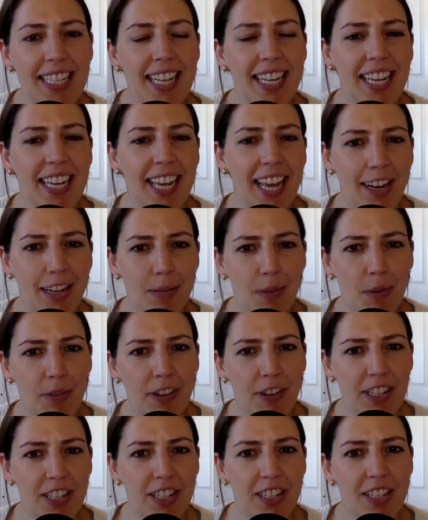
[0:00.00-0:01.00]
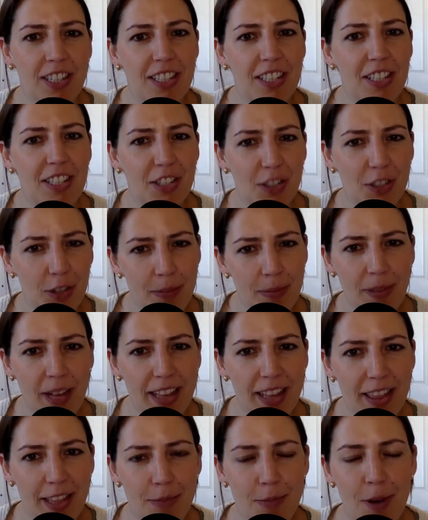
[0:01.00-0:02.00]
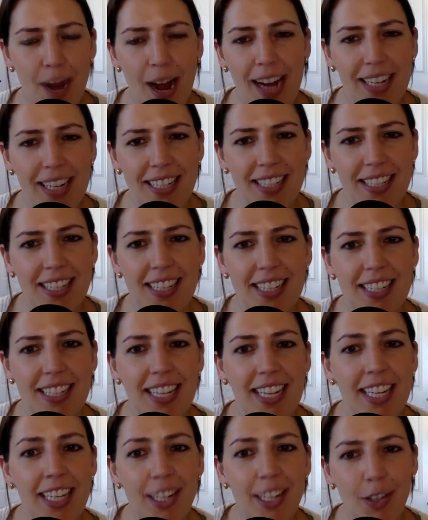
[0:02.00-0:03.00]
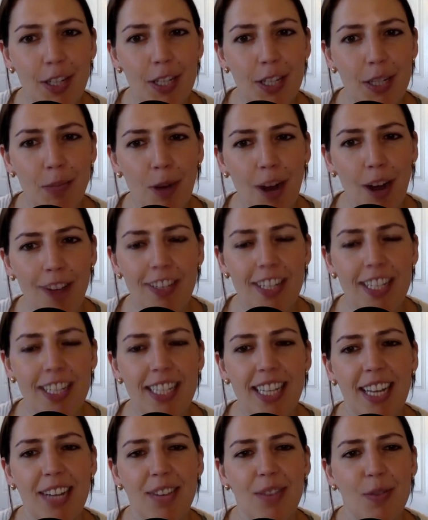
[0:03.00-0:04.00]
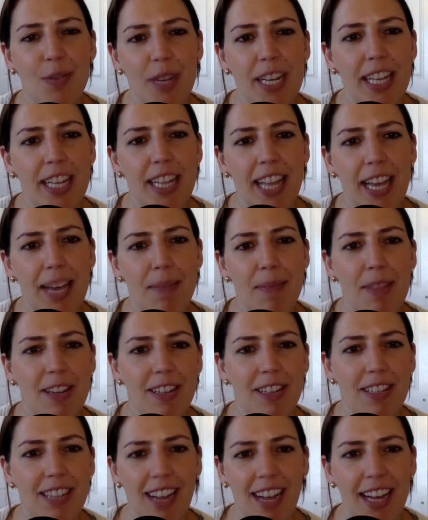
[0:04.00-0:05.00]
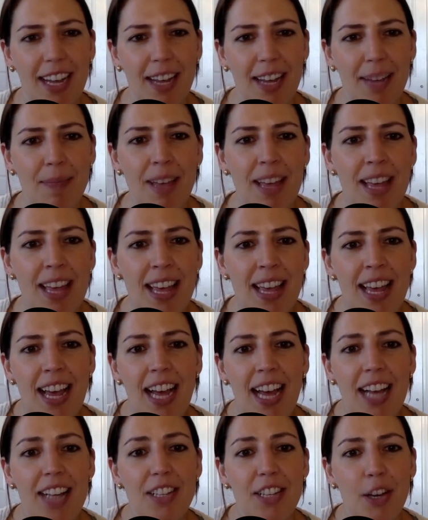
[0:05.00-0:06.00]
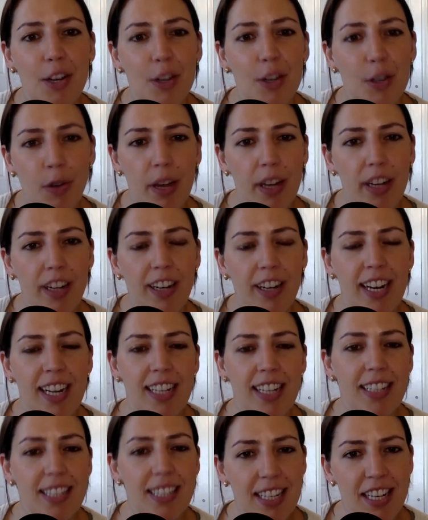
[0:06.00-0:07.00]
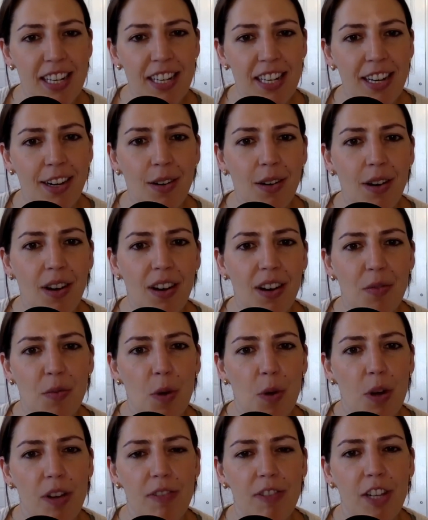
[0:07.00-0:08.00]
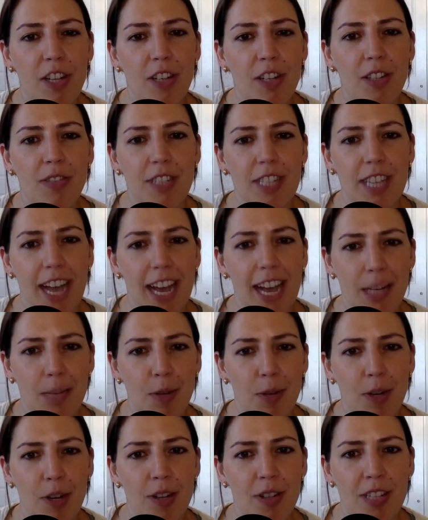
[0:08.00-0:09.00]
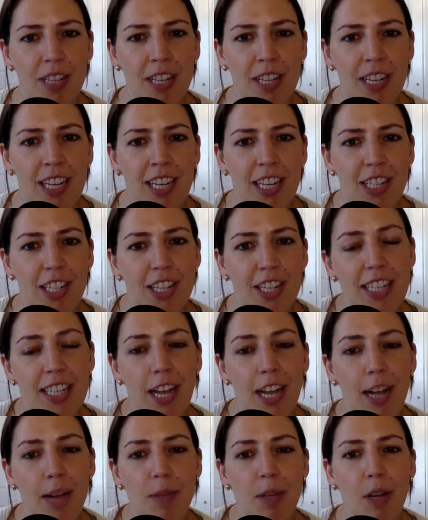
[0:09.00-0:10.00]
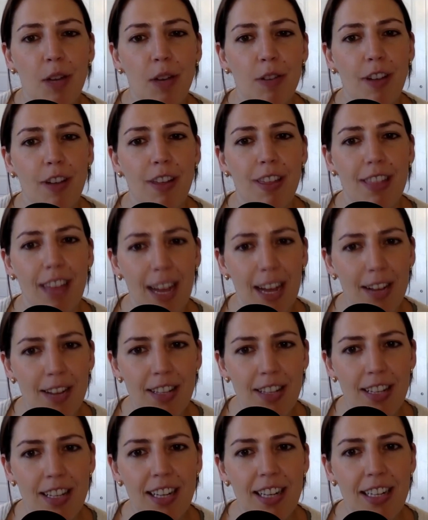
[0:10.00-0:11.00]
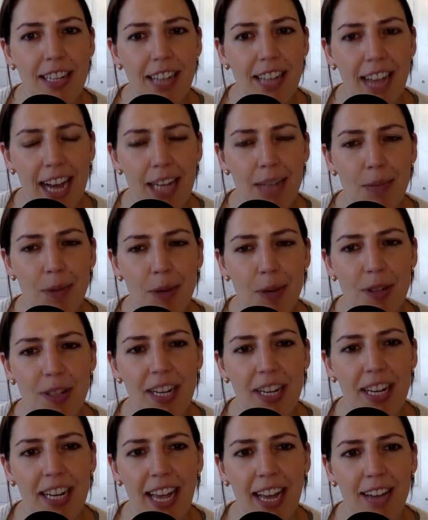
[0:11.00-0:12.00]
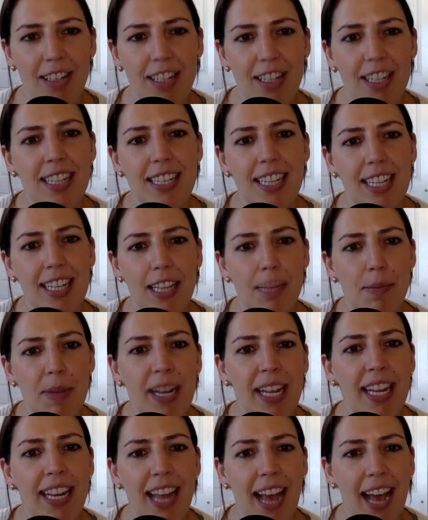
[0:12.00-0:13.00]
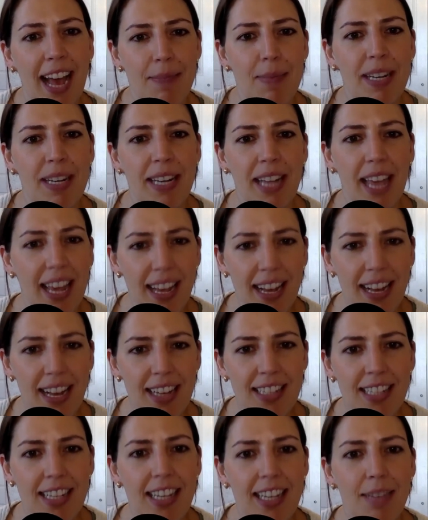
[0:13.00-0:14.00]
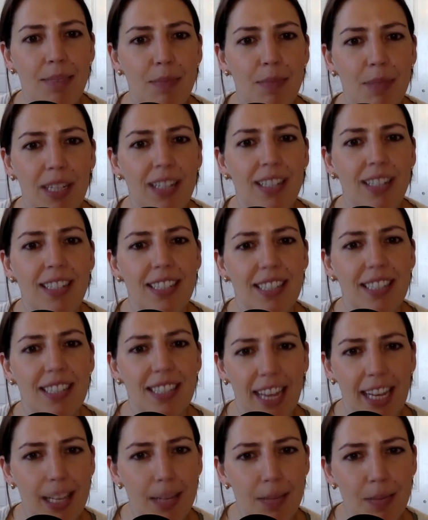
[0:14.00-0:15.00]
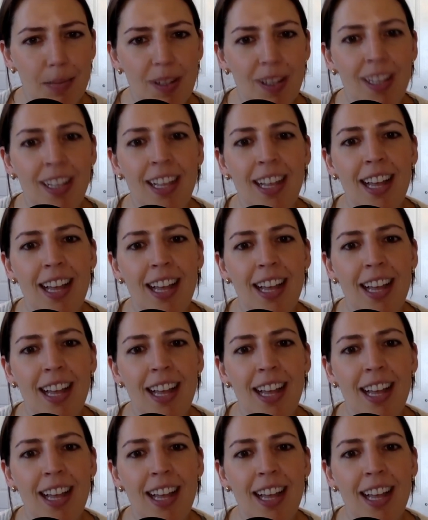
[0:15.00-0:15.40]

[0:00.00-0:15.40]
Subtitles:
and accounting professionals streamline their practices, increase profits, and reclaim their time. As co-creator and CEO of Workflows for Tax Pros, she has helped over 1,000 tax pros and accountants eliminate admin chaos and build scalable,